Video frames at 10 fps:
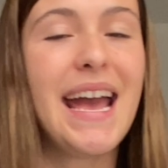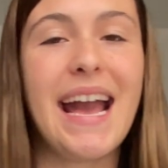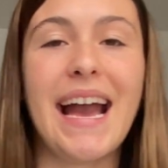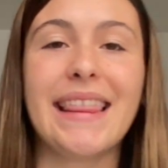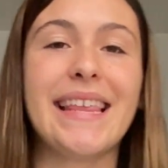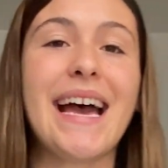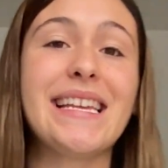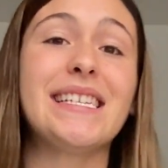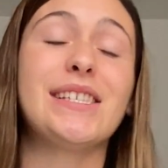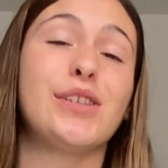and that
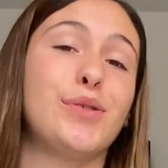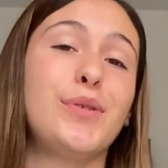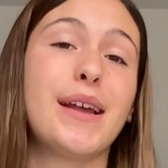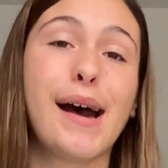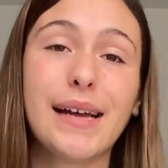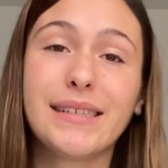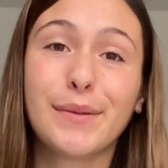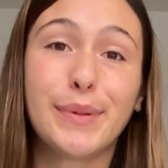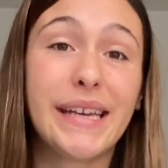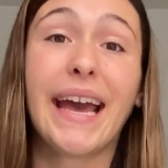is to
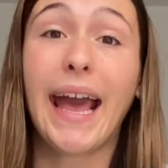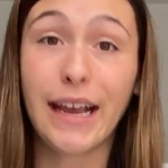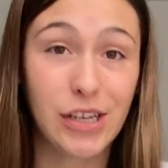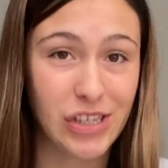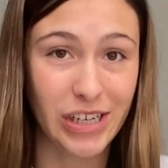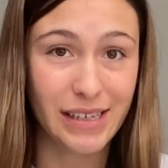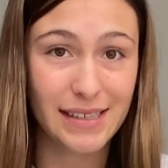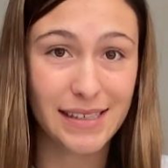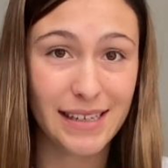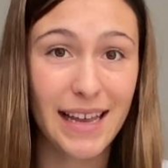not be
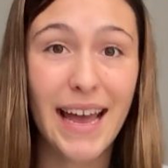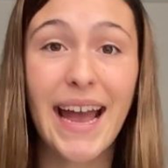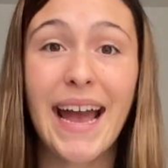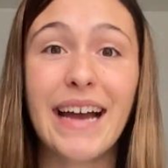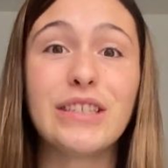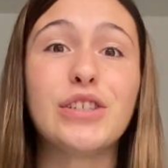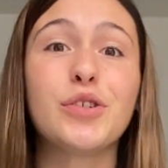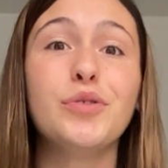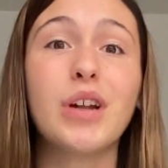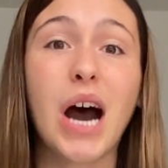anxious and
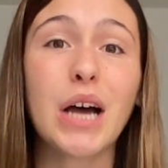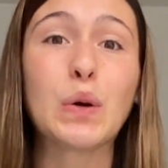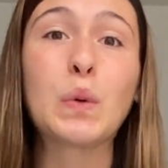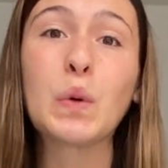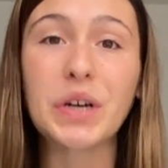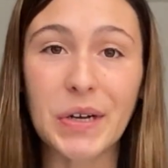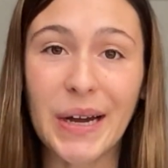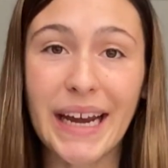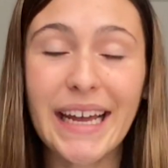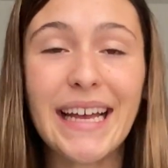to not
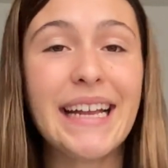worry.